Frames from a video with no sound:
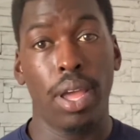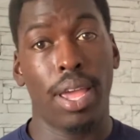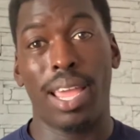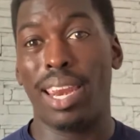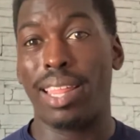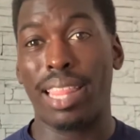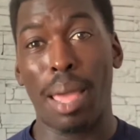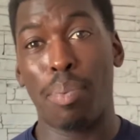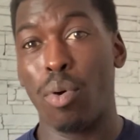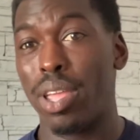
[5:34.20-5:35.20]
And at
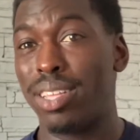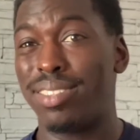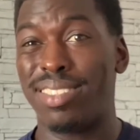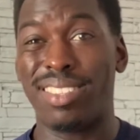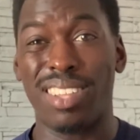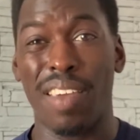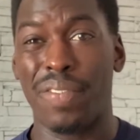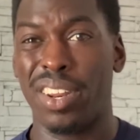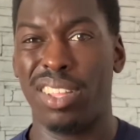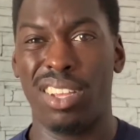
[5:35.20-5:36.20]
that point, it's
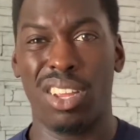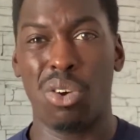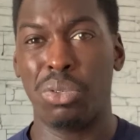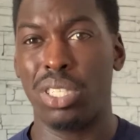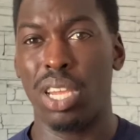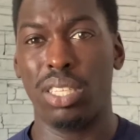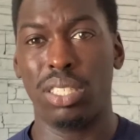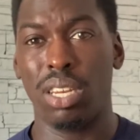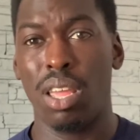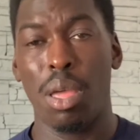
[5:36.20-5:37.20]
definitely a negotiation
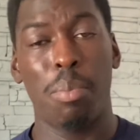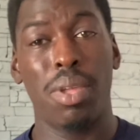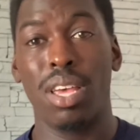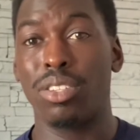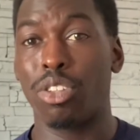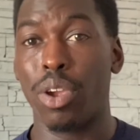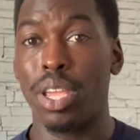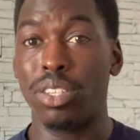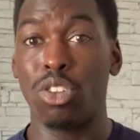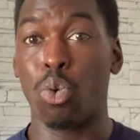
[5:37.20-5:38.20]
because there
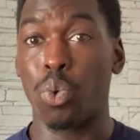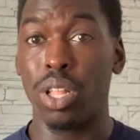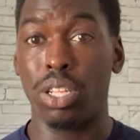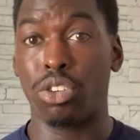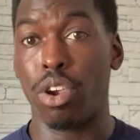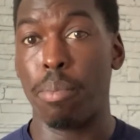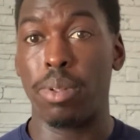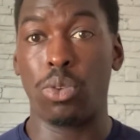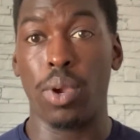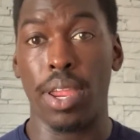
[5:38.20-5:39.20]
is no realtor in
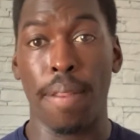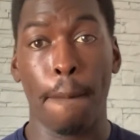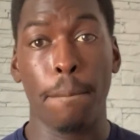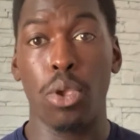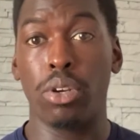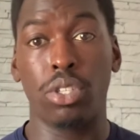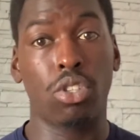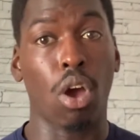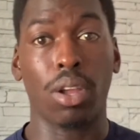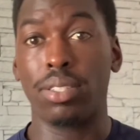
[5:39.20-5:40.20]
between. You're just
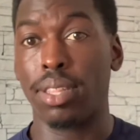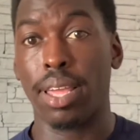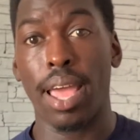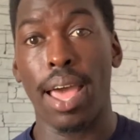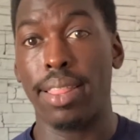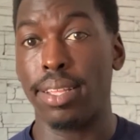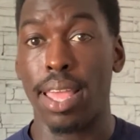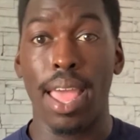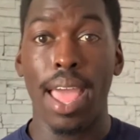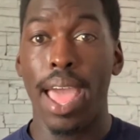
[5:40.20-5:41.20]
talking to the guy that
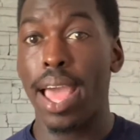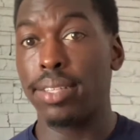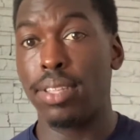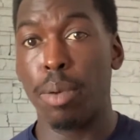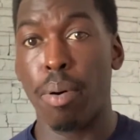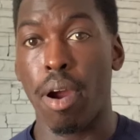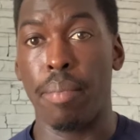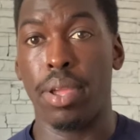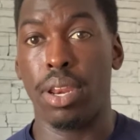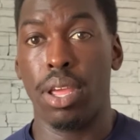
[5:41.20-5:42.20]
has the apartment.